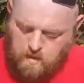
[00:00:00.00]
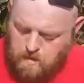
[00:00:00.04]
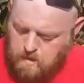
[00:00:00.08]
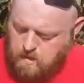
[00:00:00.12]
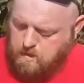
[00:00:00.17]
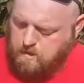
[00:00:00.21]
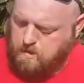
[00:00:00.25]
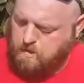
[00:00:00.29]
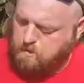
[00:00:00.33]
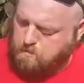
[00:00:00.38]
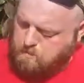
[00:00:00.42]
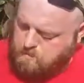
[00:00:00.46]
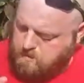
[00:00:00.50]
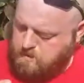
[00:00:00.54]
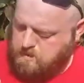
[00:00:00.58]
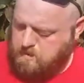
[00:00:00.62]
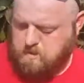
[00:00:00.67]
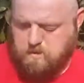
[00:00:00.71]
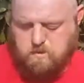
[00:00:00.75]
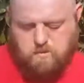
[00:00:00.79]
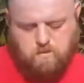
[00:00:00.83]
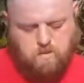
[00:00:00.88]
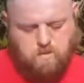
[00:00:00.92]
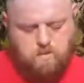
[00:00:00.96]
I don't know, but
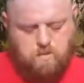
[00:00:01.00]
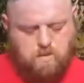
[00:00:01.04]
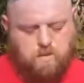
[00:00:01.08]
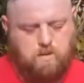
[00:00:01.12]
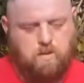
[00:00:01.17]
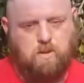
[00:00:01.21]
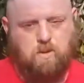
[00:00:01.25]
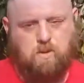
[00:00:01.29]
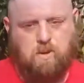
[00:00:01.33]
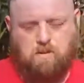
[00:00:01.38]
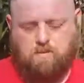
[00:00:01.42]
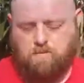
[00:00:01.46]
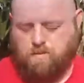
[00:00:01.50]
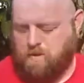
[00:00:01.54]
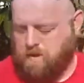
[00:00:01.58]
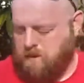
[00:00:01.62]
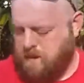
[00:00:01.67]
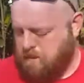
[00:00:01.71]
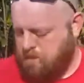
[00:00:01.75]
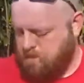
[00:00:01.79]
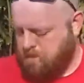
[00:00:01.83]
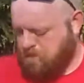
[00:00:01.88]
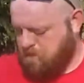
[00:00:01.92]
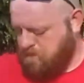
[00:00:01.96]
this is where we're going to go after
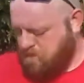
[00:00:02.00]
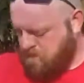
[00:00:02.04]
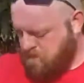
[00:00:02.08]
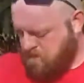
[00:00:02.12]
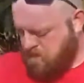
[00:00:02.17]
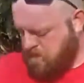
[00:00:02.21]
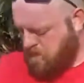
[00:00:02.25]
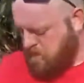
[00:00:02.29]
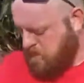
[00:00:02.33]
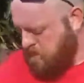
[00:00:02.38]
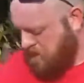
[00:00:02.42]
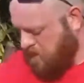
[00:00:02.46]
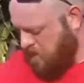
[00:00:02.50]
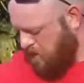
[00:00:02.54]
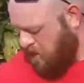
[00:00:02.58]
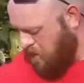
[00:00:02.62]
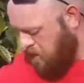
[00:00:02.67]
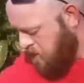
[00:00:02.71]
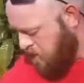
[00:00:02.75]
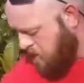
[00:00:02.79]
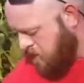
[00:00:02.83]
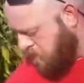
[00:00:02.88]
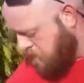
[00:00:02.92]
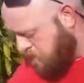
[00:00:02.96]
that.
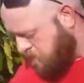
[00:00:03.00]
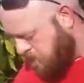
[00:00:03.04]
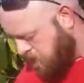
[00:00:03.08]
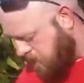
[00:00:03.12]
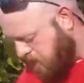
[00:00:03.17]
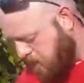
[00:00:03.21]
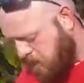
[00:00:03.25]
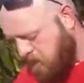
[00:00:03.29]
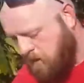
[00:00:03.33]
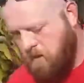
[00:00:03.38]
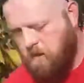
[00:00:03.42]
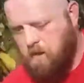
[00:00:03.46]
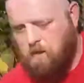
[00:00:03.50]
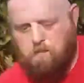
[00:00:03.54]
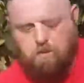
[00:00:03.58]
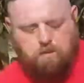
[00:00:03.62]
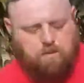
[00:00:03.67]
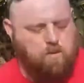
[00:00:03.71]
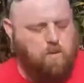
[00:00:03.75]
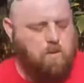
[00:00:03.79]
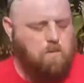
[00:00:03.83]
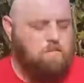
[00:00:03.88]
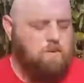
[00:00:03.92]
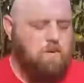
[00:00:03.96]
Now I'm going
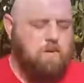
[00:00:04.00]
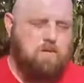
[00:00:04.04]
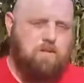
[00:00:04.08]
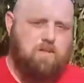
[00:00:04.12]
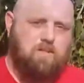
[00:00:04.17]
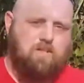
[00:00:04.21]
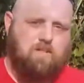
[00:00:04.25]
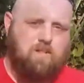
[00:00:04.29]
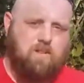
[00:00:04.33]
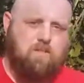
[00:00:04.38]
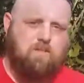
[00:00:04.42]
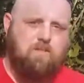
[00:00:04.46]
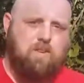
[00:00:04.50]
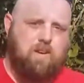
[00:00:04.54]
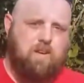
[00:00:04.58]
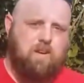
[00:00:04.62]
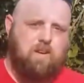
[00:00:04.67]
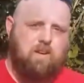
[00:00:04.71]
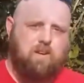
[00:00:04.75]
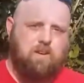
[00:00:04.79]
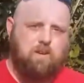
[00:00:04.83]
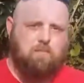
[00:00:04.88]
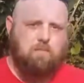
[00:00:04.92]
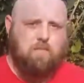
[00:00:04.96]
to throw a bunch of stuff
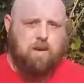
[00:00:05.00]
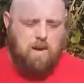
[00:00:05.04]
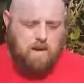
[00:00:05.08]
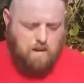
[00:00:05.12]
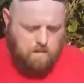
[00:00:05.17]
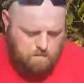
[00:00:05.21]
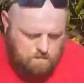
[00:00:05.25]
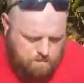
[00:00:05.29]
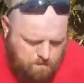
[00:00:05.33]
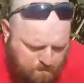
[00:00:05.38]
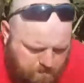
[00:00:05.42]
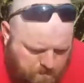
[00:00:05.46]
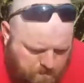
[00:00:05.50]
down here in the back.